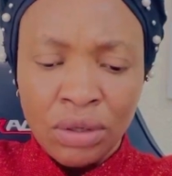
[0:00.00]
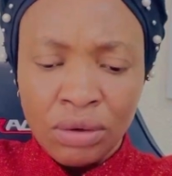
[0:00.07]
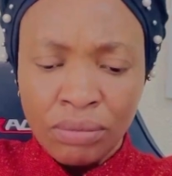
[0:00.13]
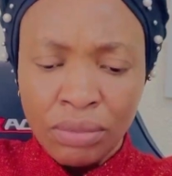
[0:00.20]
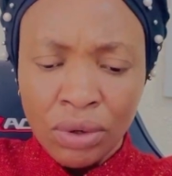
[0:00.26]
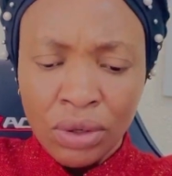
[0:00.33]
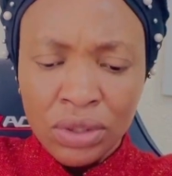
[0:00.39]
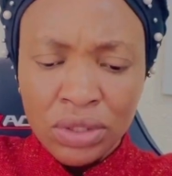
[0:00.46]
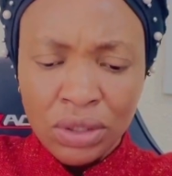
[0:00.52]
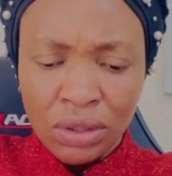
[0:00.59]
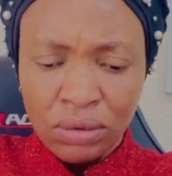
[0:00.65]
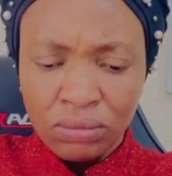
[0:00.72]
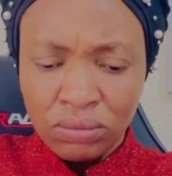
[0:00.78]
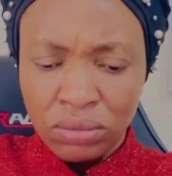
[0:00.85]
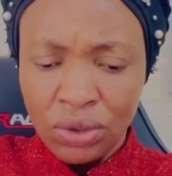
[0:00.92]
But
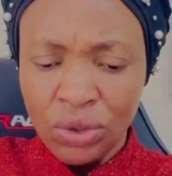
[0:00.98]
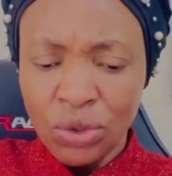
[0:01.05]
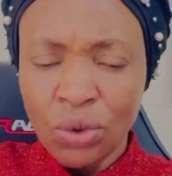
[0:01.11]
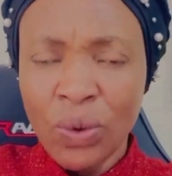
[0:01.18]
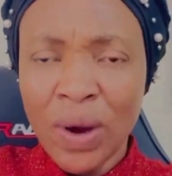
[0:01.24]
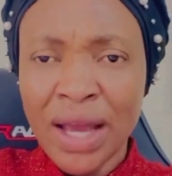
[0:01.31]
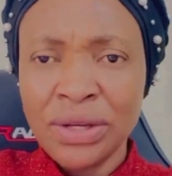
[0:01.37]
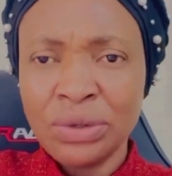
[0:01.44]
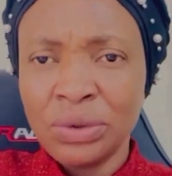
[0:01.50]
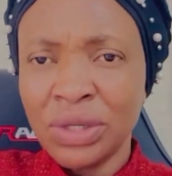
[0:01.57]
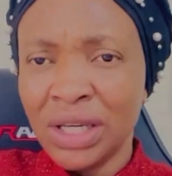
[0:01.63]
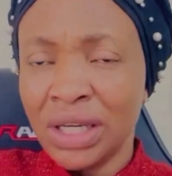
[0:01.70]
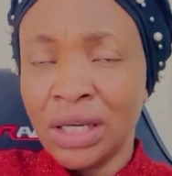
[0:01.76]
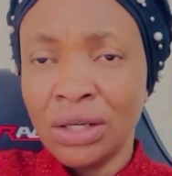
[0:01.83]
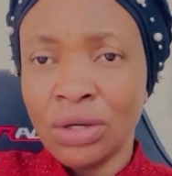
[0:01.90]
you are
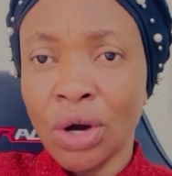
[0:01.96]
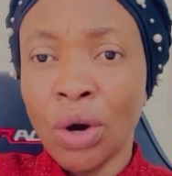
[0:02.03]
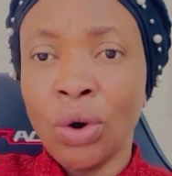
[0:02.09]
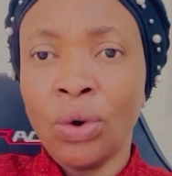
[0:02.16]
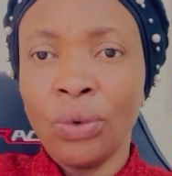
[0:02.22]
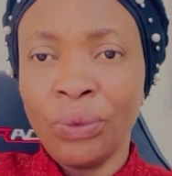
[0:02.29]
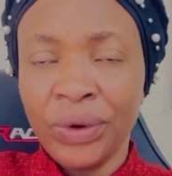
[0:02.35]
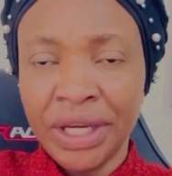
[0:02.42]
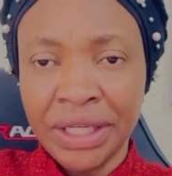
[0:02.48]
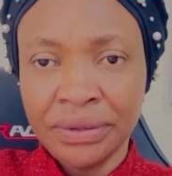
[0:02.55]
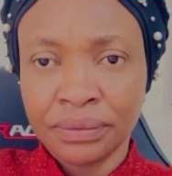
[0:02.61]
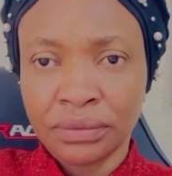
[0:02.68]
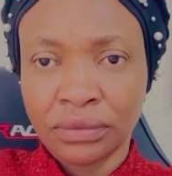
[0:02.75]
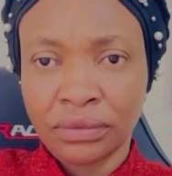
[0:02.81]
unique in your own way.